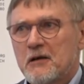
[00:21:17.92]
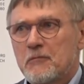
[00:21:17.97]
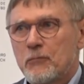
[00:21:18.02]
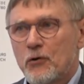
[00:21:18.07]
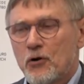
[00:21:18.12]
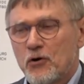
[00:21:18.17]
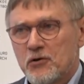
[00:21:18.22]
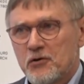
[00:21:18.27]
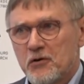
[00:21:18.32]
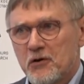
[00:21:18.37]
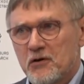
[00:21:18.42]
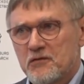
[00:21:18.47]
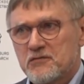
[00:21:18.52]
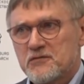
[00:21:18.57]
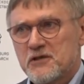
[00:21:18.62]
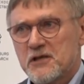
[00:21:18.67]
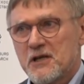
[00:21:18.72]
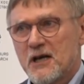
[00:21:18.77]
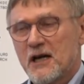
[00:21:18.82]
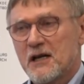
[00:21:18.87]
burden
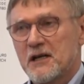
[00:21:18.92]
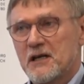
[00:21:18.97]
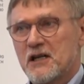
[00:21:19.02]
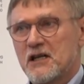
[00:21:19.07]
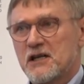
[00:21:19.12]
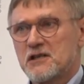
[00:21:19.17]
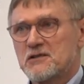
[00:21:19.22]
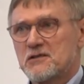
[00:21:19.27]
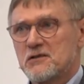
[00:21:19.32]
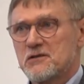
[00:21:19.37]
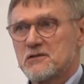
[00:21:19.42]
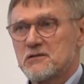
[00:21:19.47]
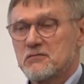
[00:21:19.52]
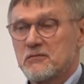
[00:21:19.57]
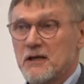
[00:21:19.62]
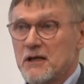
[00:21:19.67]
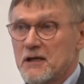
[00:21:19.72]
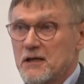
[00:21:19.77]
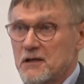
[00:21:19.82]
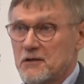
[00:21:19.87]
of CIN
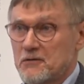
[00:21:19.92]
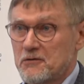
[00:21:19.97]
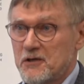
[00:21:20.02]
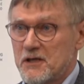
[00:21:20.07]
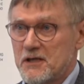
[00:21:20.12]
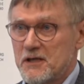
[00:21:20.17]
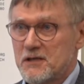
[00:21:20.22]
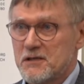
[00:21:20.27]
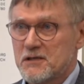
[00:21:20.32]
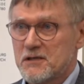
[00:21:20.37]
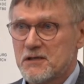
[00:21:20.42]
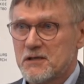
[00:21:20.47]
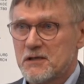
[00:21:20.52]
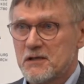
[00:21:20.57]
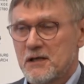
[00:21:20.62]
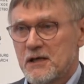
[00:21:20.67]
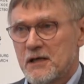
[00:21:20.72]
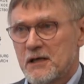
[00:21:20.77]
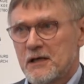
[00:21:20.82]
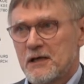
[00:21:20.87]
lesions will
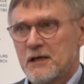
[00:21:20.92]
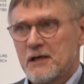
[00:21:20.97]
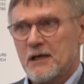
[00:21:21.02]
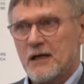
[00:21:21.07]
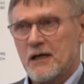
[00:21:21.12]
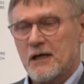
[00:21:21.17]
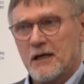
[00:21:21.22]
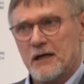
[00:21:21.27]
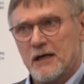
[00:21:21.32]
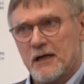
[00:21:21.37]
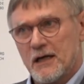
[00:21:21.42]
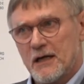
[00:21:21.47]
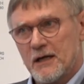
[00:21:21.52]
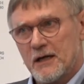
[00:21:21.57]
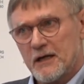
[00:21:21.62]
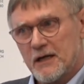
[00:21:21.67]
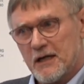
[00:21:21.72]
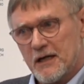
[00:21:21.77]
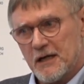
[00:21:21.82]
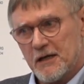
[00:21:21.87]
increase and,
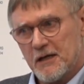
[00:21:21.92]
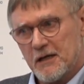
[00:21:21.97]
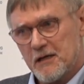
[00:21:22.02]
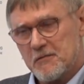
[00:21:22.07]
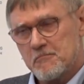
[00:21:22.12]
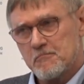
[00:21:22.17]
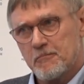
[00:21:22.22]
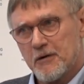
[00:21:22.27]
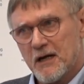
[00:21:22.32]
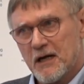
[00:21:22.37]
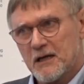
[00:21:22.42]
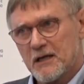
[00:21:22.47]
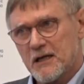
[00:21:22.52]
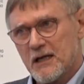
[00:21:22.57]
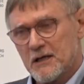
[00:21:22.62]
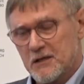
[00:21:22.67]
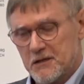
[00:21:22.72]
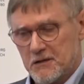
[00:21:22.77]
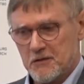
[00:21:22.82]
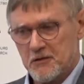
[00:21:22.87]
and the impact
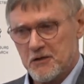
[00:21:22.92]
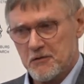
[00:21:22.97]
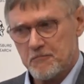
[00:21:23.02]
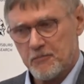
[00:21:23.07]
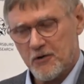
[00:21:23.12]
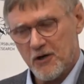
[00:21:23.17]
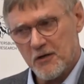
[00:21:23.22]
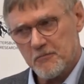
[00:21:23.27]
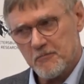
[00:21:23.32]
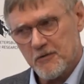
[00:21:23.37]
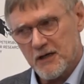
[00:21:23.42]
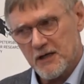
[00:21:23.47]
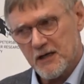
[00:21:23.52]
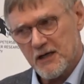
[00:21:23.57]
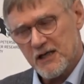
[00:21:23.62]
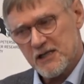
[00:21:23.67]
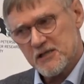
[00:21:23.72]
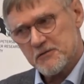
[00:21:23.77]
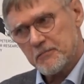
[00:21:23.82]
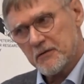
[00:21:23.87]
that the
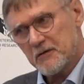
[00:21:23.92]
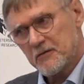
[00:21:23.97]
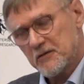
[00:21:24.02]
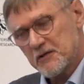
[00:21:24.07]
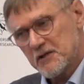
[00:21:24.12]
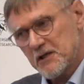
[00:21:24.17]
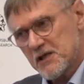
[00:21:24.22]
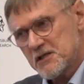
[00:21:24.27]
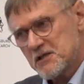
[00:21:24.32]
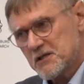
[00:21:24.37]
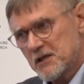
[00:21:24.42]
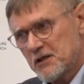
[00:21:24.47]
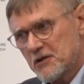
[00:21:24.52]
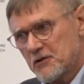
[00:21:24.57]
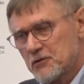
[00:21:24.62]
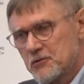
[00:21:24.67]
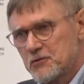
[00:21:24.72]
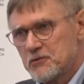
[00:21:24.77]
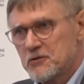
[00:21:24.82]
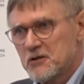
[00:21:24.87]
primary HPV
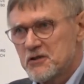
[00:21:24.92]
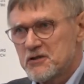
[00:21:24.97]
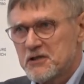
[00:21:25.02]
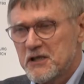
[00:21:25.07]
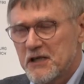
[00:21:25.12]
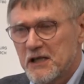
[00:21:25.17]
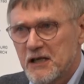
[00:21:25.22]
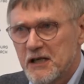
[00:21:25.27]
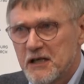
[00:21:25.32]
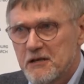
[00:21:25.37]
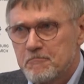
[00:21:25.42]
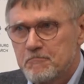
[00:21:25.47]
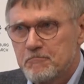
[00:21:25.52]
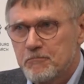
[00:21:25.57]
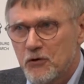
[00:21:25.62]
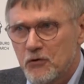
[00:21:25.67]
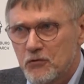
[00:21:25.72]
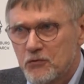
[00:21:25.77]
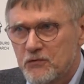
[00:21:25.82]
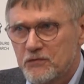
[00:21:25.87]
testing could still
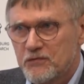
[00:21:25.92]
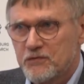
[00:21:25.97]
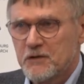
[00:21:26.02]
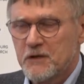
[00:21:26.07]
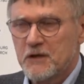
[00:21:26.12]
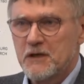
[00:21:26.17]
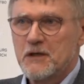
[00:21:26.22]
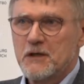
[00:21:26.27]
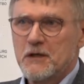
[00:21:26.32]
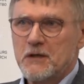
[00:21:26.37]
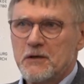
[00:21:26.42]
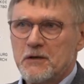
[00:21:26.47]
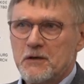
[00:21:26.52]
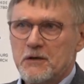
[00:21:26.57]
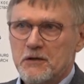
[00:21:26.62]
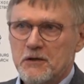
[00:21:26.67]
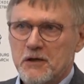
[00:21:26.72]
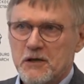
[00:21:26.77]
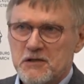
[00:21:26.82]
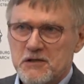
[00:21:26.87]
improve
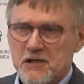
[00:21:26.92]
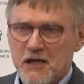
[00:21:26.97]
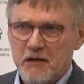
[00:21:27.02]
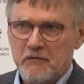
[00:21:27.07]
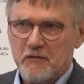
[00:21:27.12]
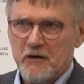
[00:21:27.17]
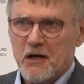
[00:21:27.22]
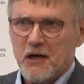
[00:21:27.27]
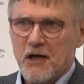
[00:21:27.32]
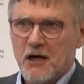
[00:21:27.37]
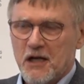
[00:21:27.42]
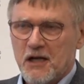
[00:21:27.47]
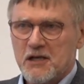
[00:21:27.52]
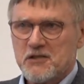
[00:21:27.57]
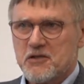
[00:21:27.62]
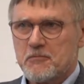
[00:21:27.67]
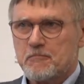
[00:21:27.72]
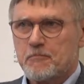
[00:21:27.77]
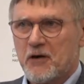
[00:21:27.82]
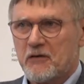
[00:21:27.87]
the cervical
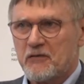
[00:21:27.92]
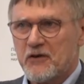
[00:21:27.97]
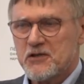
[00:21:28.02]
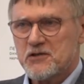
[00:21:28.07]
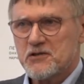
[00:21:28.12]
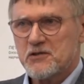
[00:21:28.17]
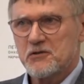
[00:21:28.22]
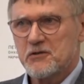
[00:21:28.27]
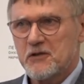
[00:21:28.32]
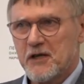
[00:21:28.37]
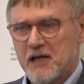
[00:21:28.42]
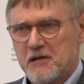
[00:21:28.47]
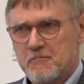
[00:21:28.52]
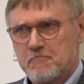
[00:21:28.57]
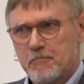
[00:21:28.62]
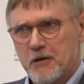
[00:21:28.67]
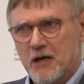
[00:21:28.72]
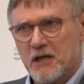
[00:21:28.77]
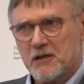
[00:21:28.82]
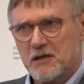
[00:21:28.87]
cancer prevention, the
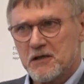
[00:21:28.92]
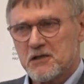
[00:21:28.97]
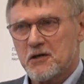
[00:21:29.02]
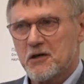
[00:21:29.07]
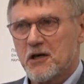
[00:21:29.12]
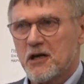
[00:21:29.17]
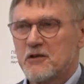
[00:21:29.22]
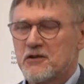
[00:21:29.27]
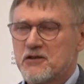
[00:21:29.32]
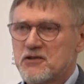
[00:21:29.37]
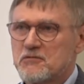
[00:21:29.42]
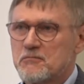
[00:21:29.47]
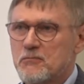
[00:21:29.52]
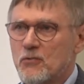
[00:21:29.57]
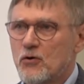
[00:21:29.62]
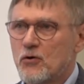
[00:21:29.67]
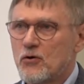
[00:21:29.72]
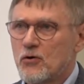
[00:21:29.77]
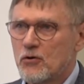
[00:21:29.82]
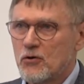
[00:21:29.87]
impact is rather
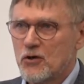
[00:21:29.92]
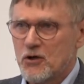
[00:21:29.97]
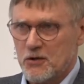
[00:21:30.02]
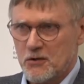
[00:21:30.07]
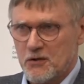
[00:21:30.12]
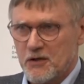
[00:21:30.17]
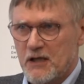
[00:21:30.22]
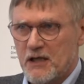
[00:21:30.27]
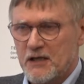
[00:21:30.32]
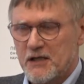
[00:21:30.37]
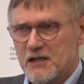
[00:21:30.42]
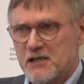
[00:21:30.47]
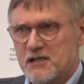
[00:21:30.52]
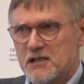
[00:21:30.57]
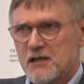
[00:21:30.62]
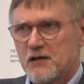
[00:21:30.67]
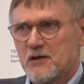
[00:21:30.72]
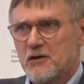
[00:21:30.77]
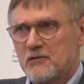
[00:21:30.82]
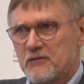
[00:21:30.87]
small that
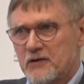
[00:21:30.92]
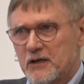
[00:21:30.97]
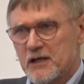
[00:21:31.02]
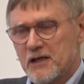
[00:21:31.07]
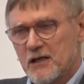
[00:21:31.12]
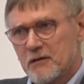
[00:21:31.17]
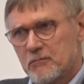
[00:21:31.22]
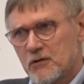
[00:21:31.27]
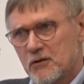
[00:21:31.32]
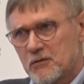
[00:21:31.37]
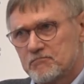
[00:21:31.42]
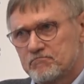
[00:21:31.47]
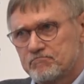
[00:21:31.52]
is there available.